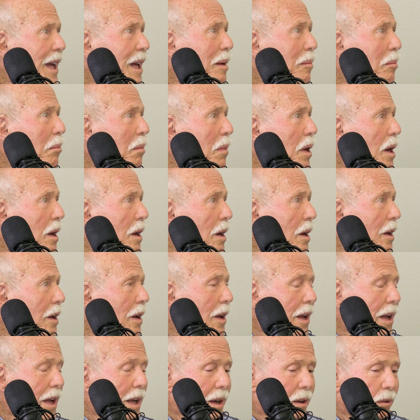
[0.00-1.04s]
Mud
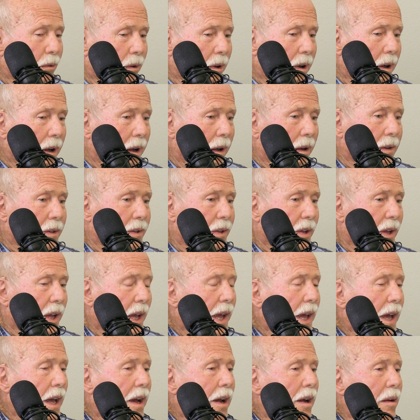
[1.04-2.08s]
and rocks.
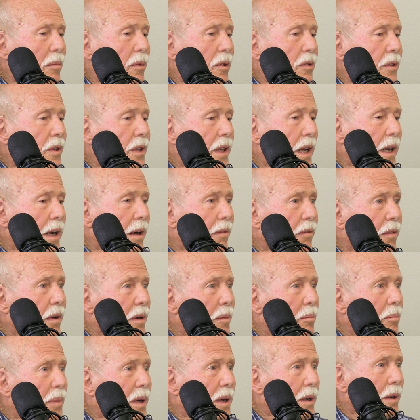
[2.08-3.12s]
Almost every
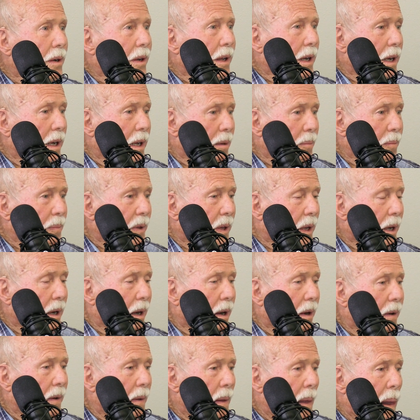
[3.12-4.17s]
building up
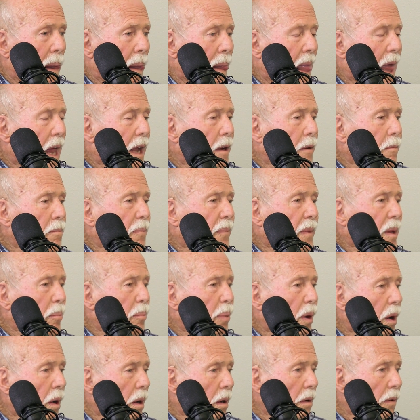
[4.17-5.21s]
there,
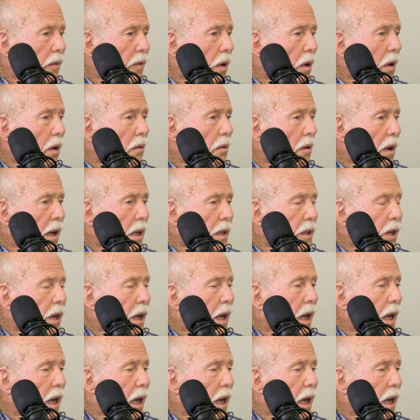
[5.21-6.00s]
part of our ranch